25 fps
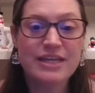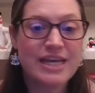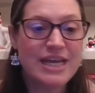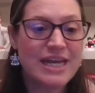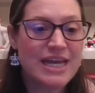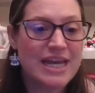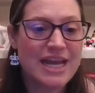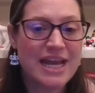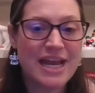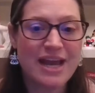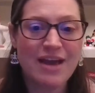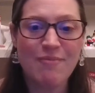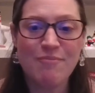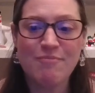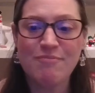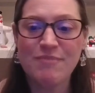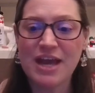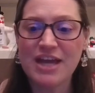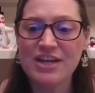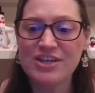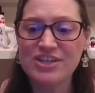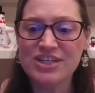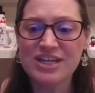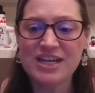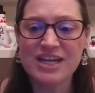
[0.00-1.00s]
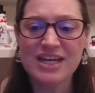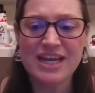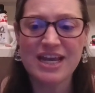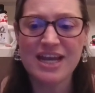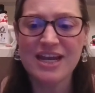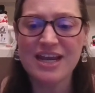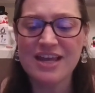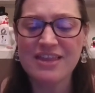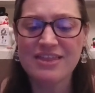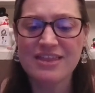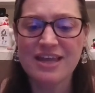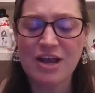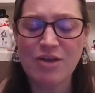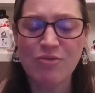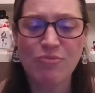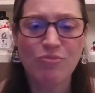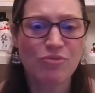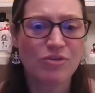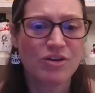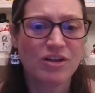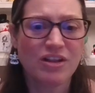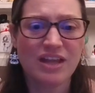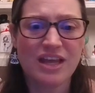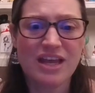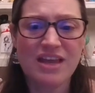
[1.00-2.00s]
can't mention anything
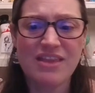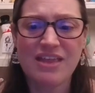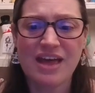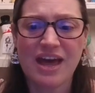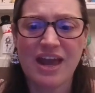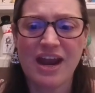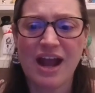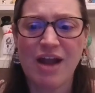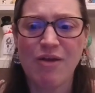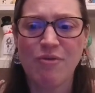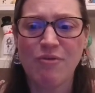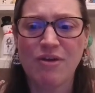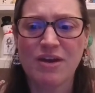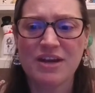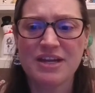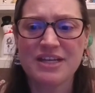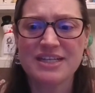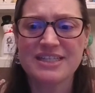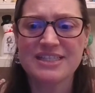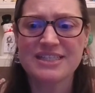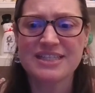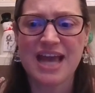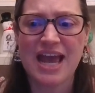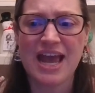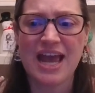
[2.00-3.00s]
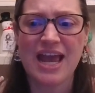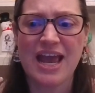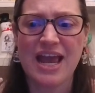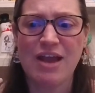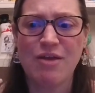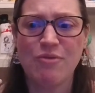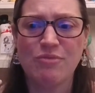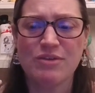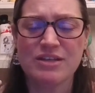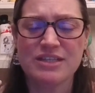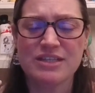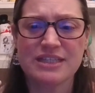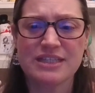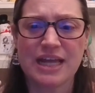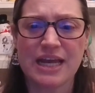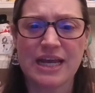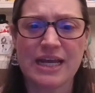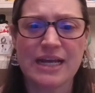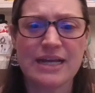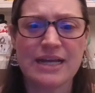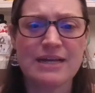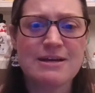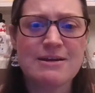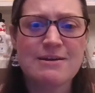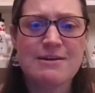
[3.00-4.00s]
really that I want to say was
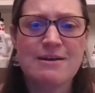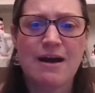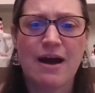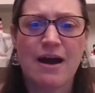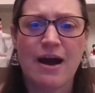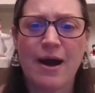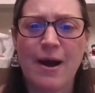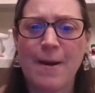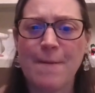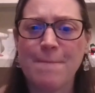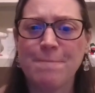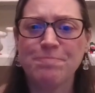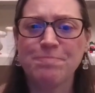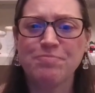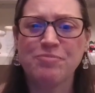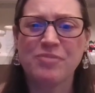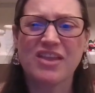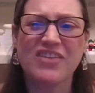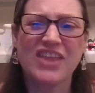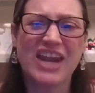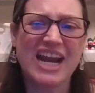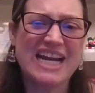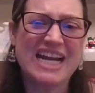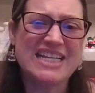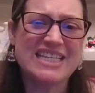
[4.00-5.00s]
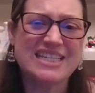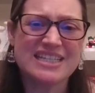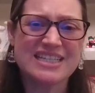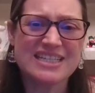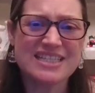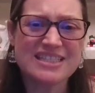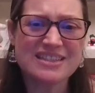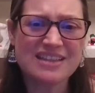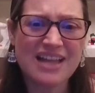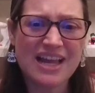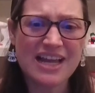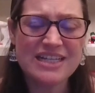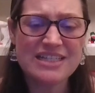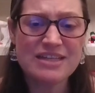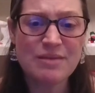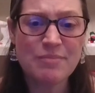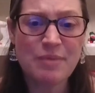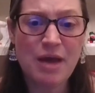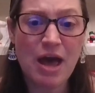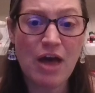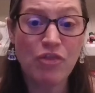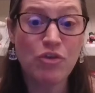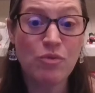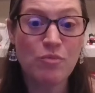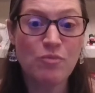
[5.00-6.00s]
like that I disliked
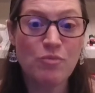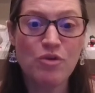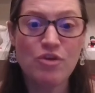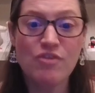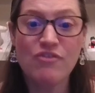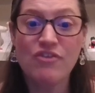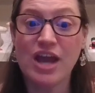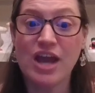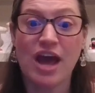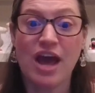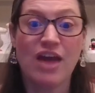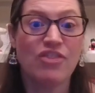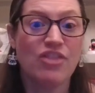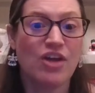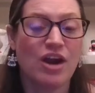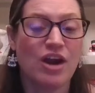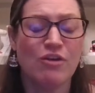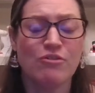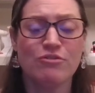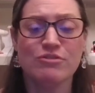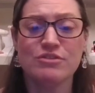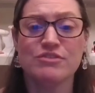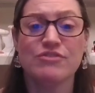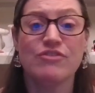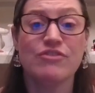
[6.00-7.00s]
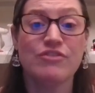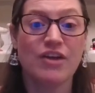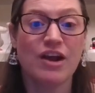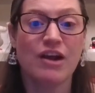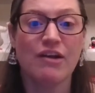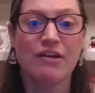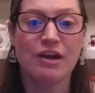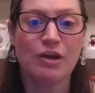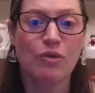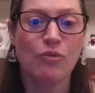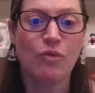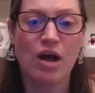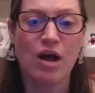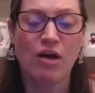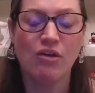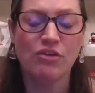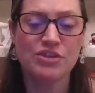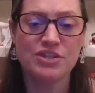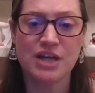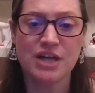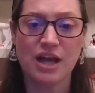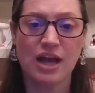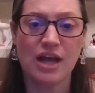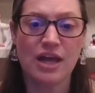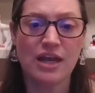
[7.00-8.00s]
about the movie. I thought it was very well
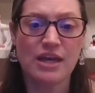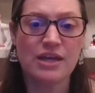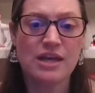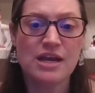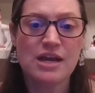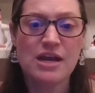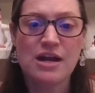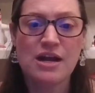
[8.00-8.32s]
done.